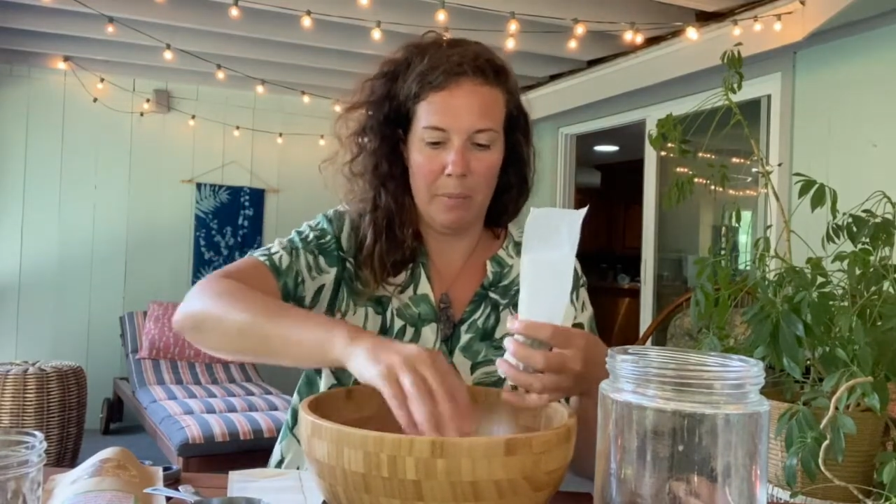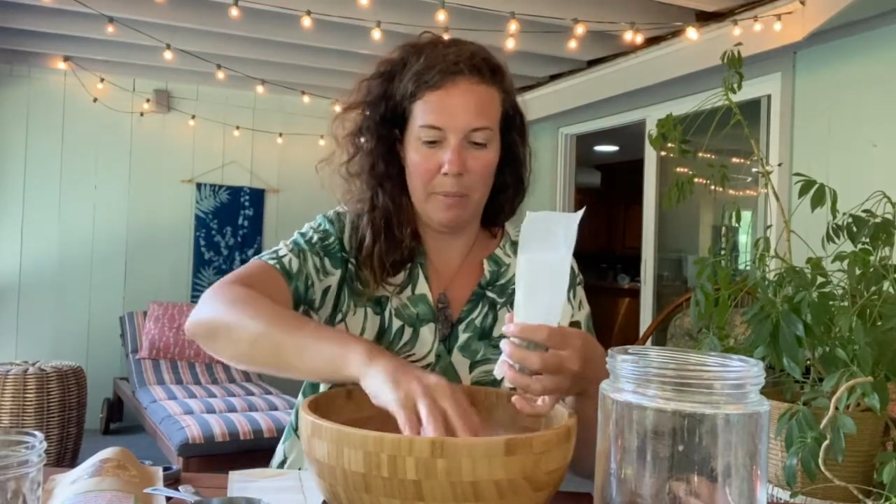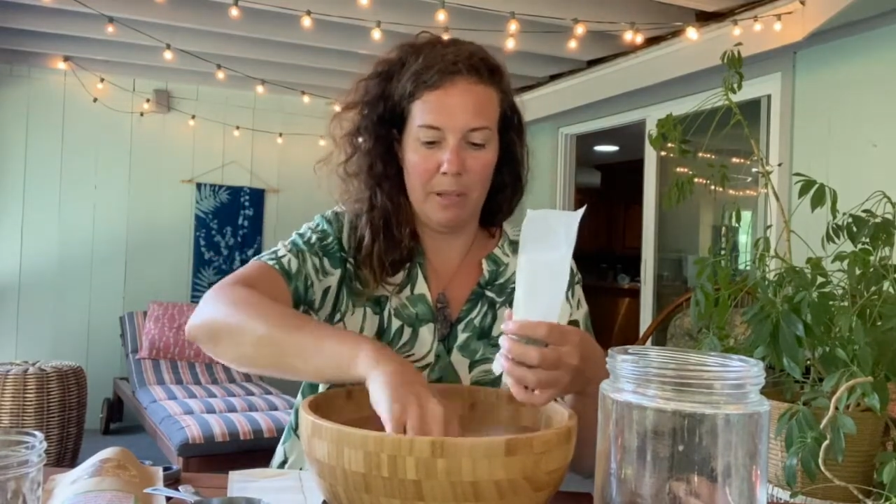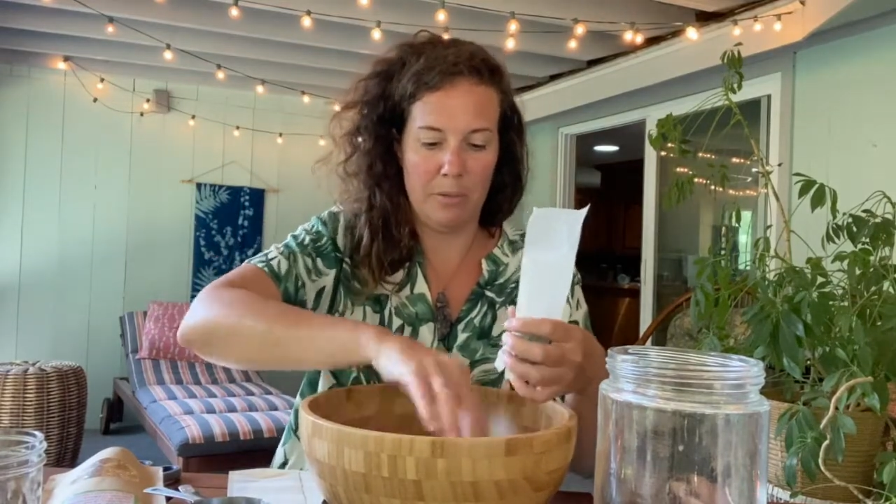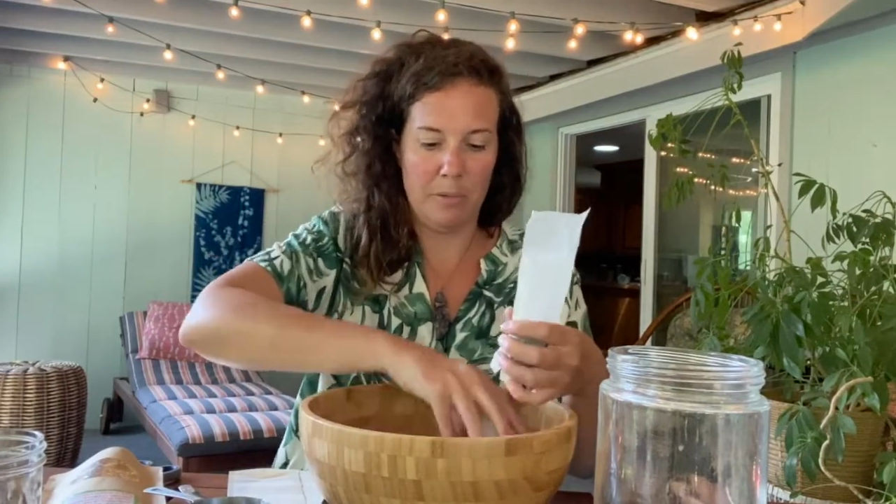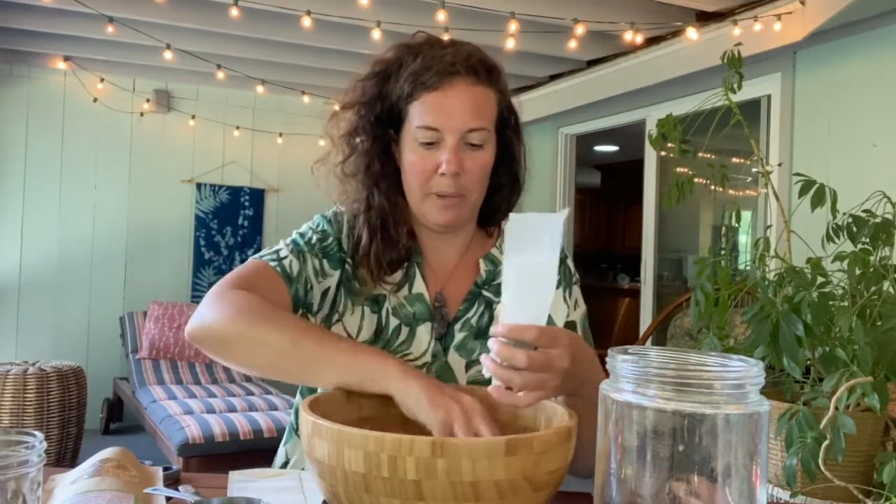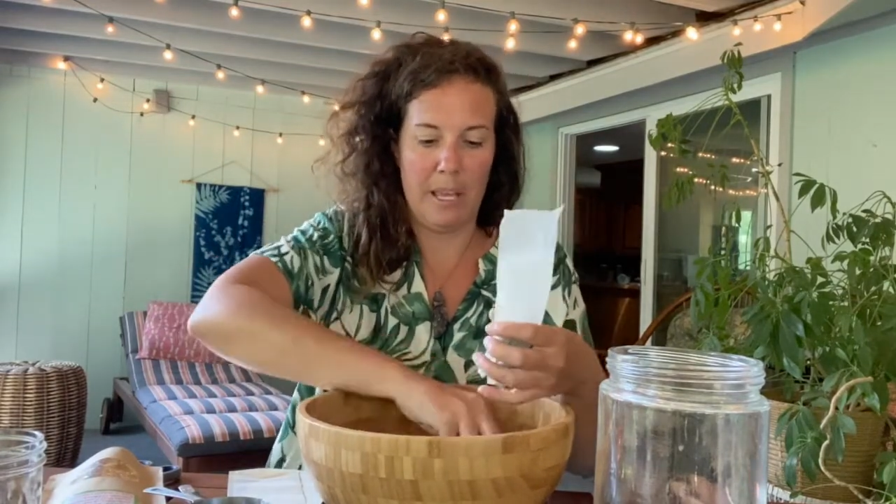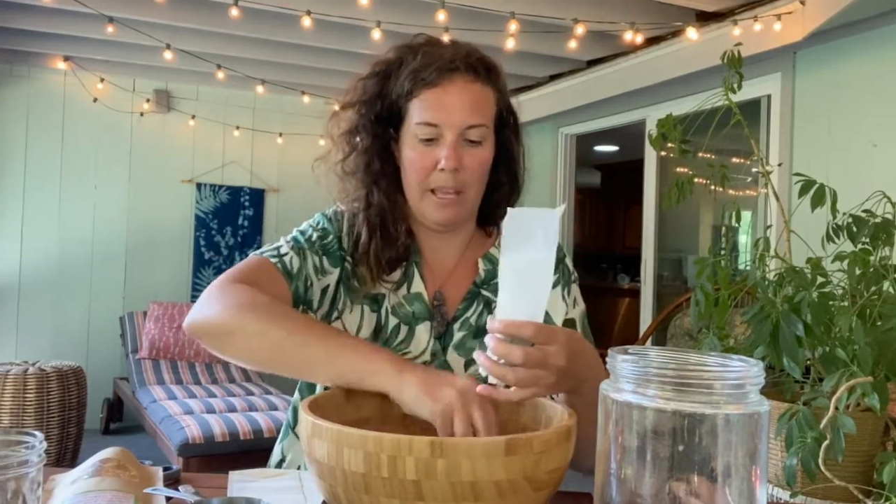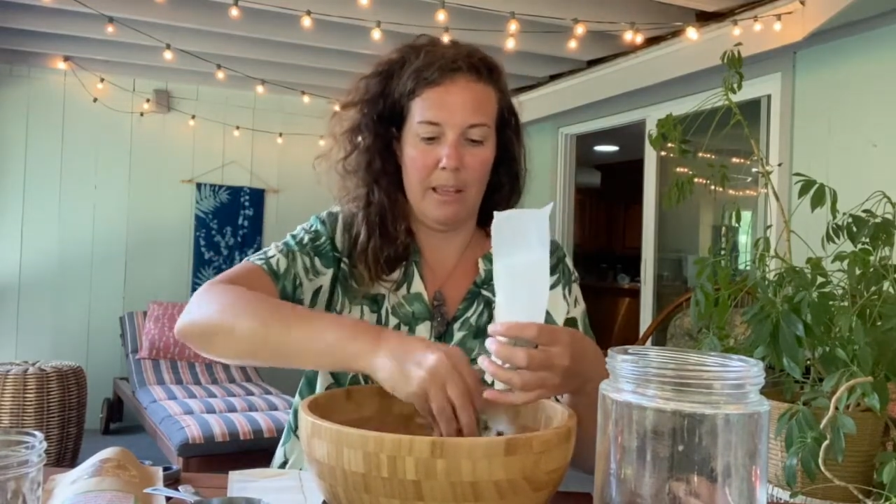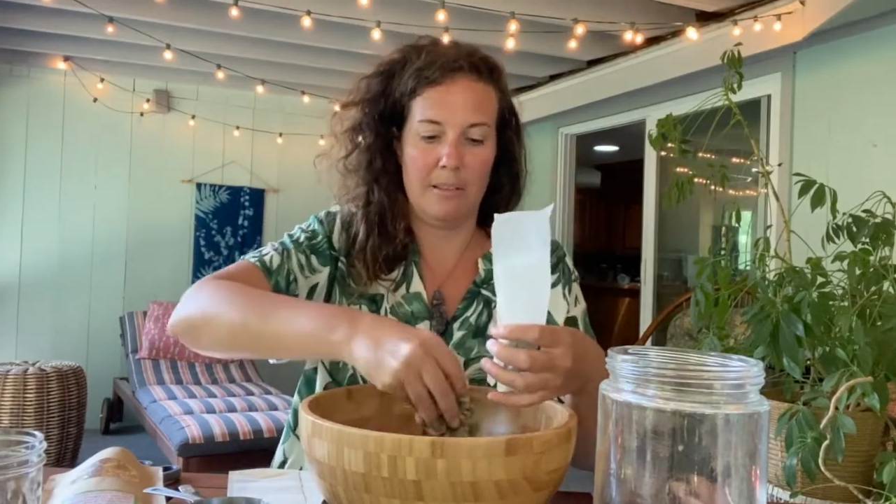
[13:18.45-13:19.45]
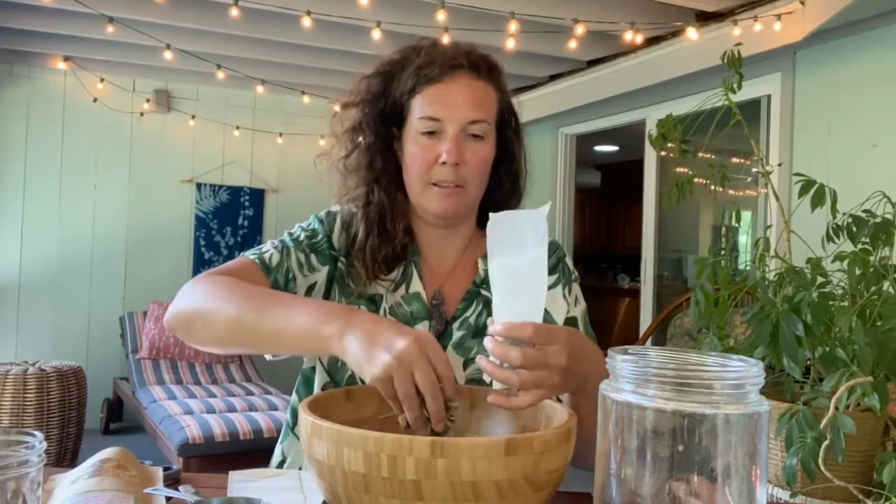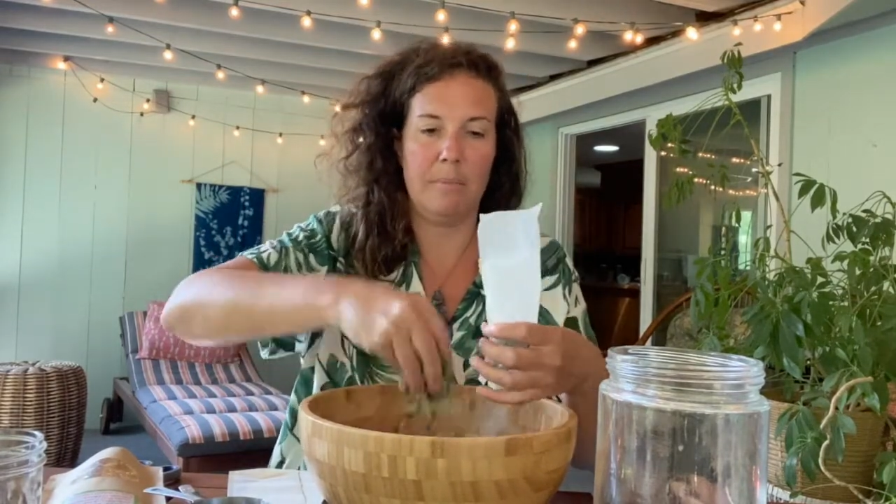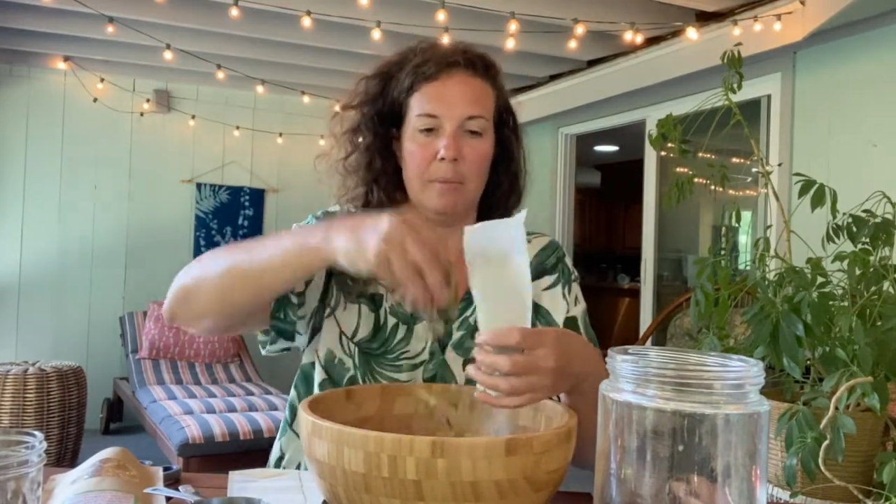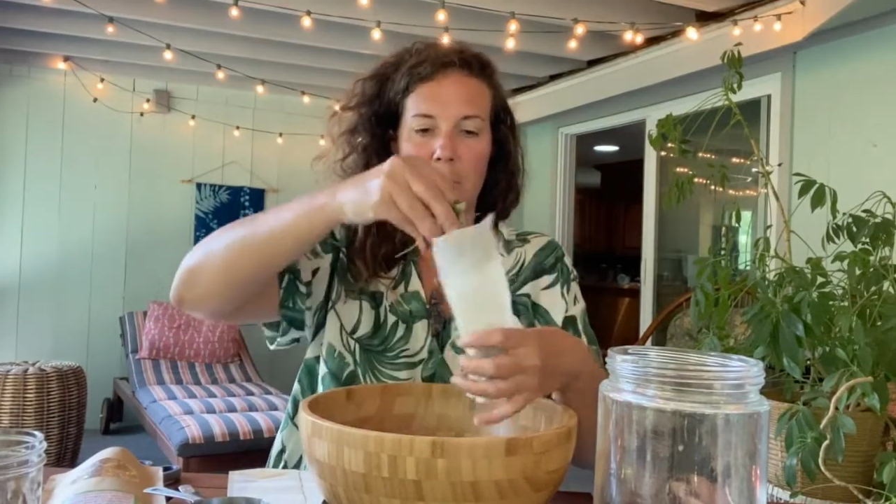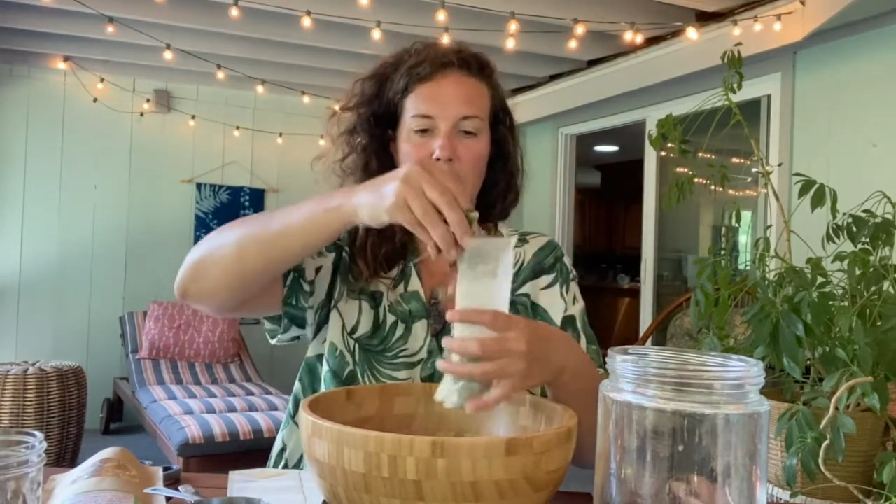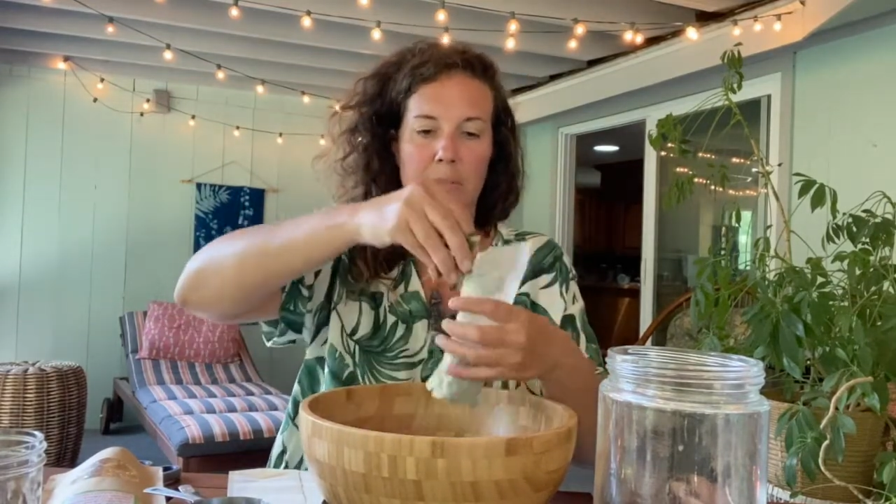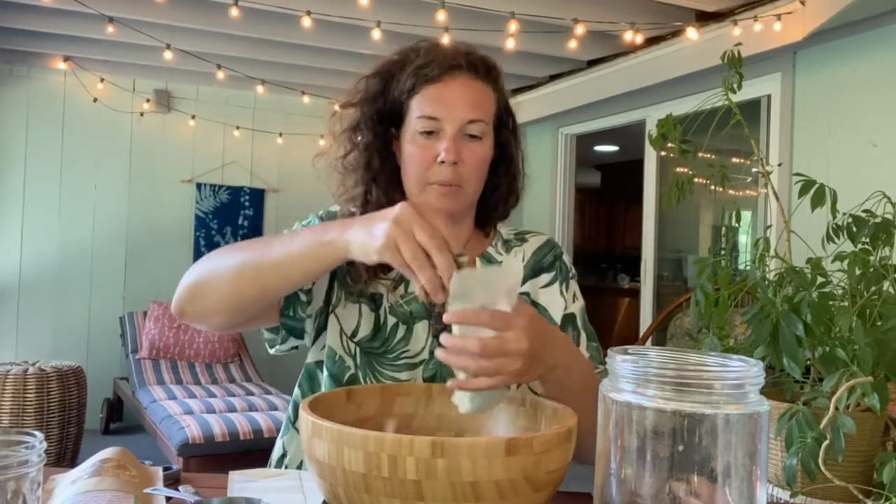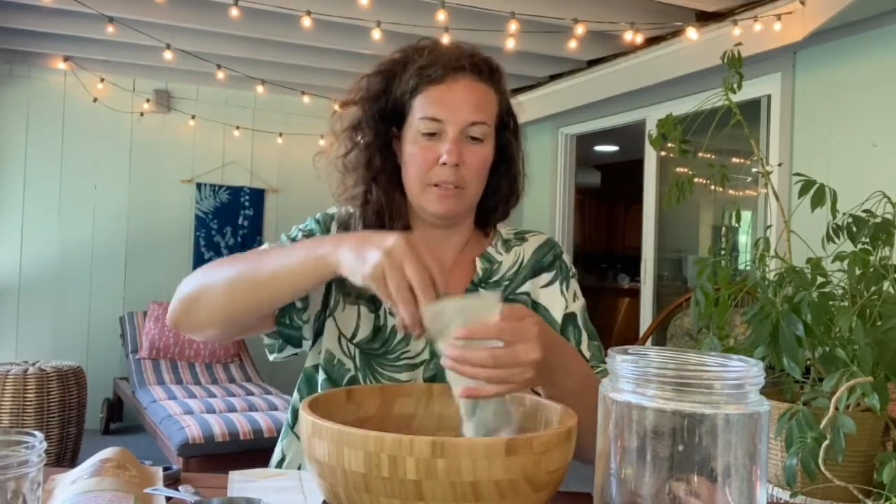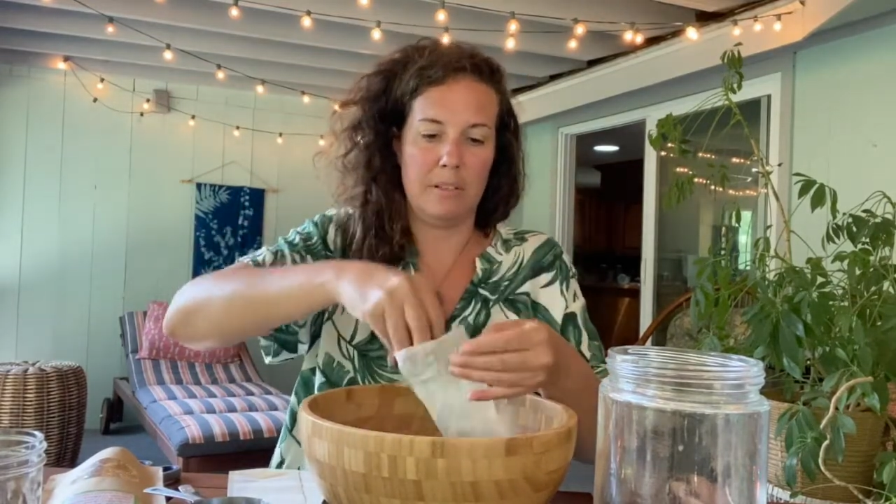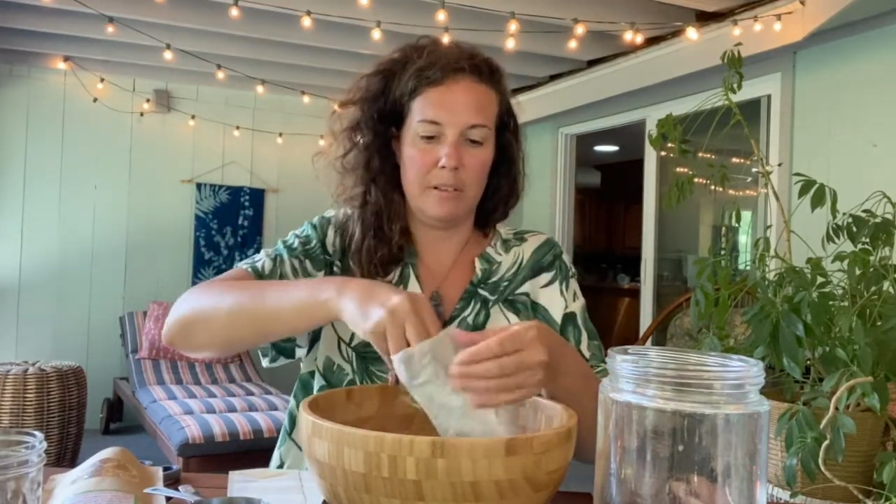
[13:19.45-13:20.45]
Maybe I'll use my hands, that might be a little
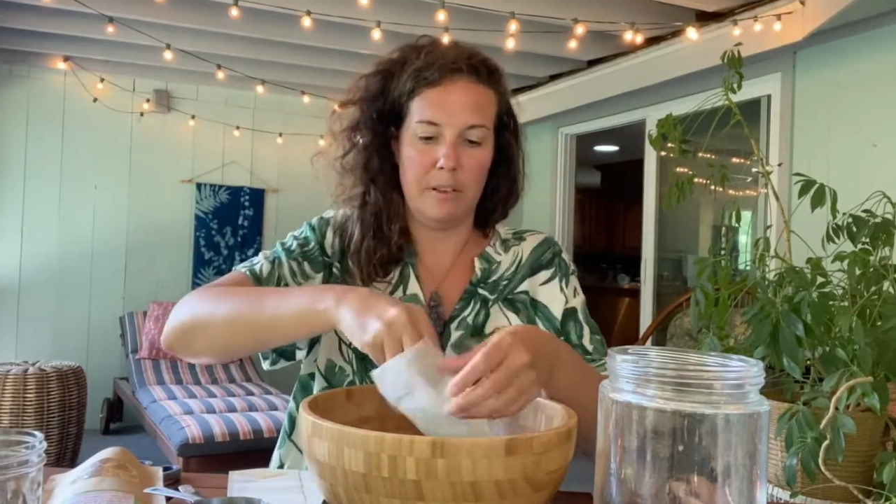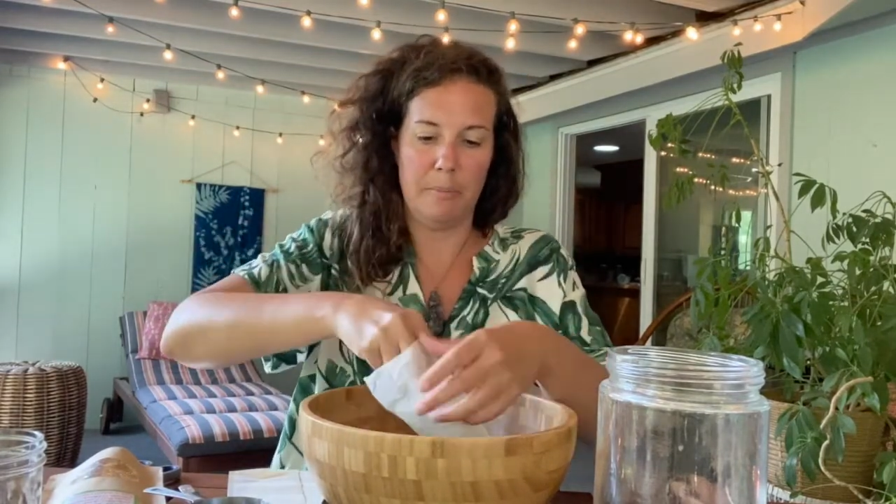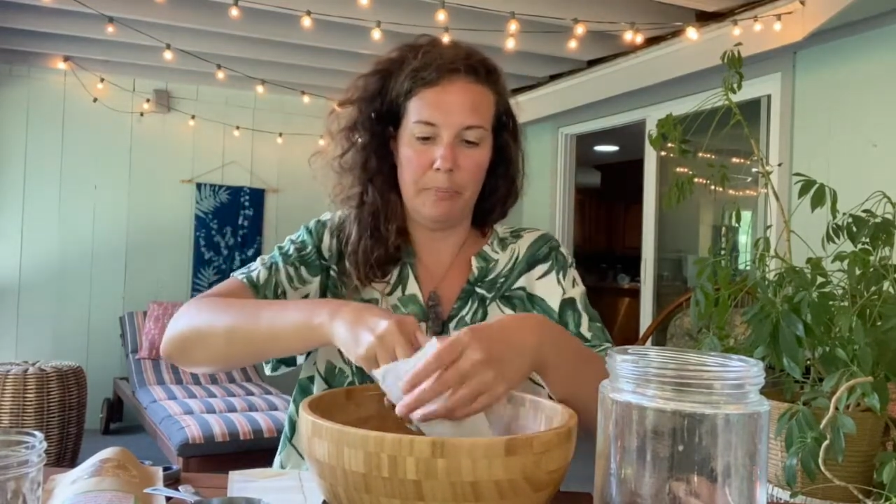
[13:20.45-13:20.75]
bit easier.